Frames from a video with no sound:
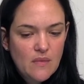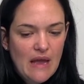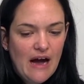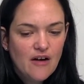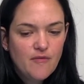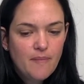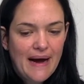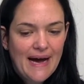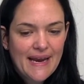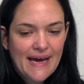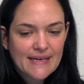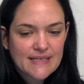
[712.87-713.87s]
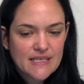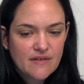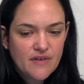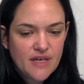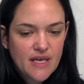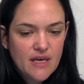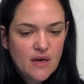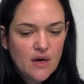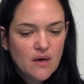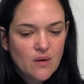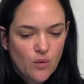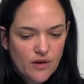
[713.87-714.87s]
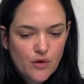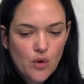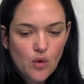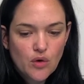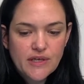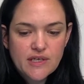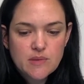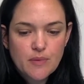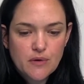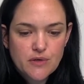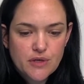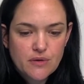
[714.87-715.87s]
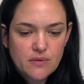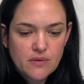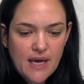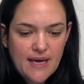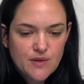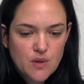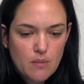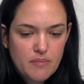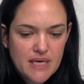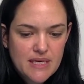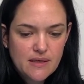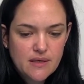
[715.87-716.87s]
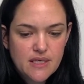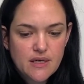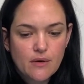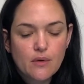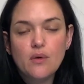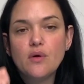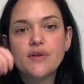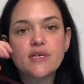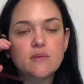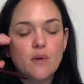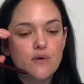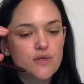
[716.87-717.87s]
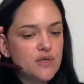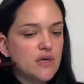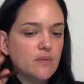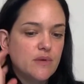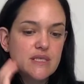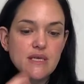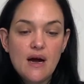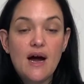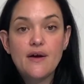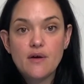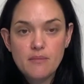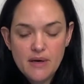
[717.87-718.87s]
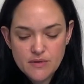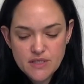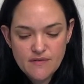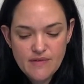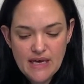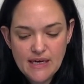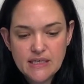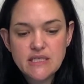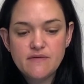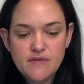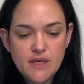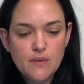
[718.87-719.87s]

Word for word: of BAT activity with cold exposure. Okay, so B and D are cold exposure, and we see higher amounts of that activity